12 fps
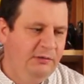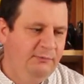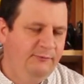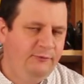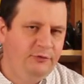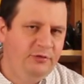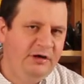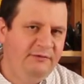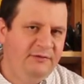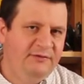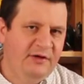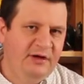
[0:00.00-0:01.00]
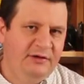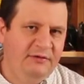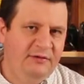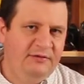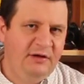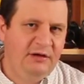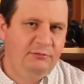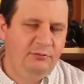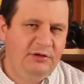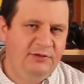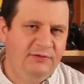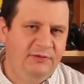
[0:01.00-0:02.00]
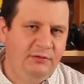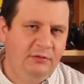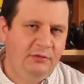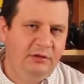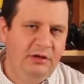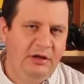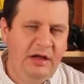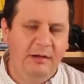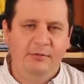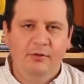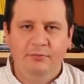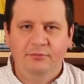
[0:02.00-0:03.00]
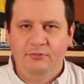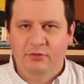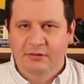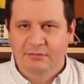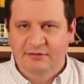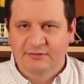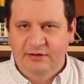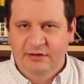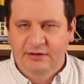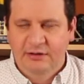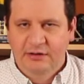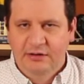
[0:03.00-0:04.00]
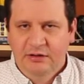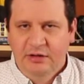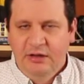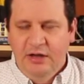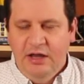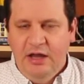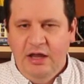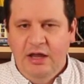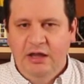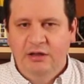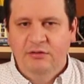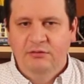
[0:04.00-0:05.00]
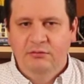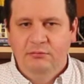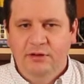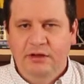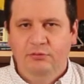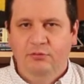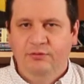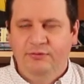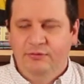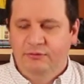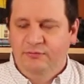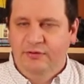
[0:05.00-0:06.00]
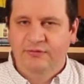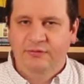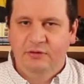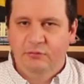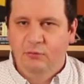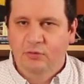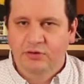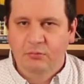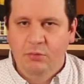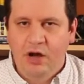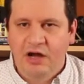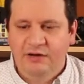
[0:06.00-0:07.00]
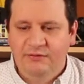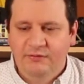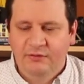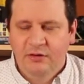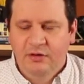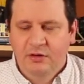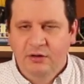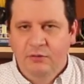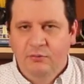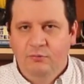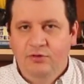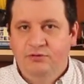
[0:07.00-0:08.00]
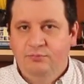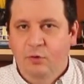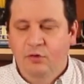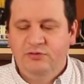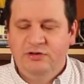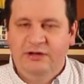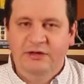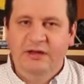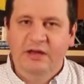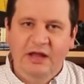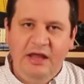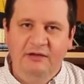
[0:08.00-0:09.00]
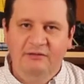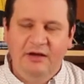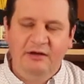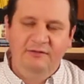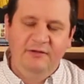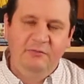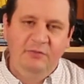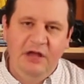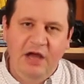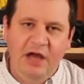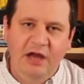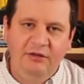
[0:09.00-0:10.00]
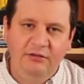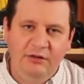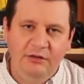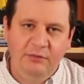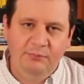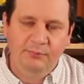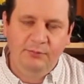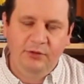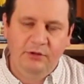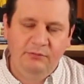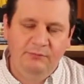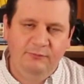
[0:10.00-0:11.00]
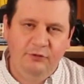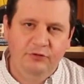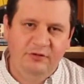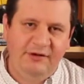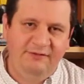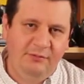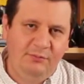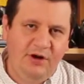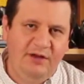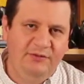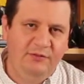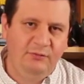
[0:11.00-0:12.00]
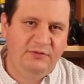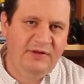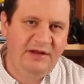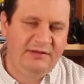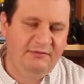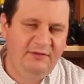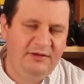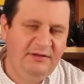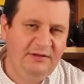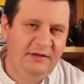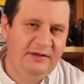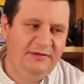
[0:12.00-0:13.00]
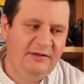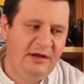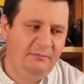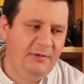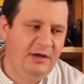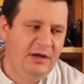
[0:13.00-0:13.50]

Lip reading: photography started, they start with camera Obscura basically, and that was just a wooden box which mostly didn't have anything behind. The photography process was not invented at that time,